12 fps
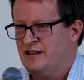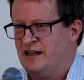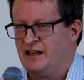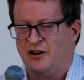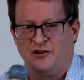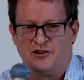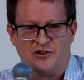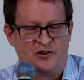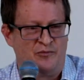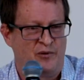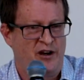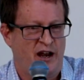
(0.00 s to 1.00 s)
in kind of
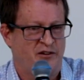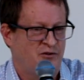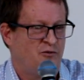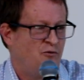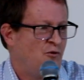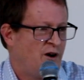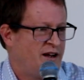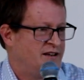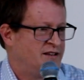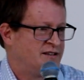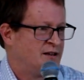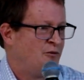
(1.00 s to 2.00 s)
supernatural
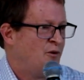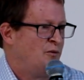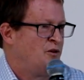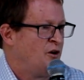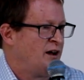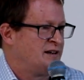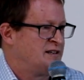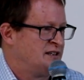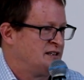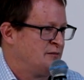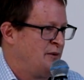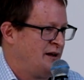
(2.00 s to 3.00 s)
ways that one would not
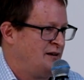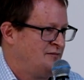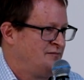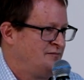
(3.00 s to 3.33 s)
anticipate.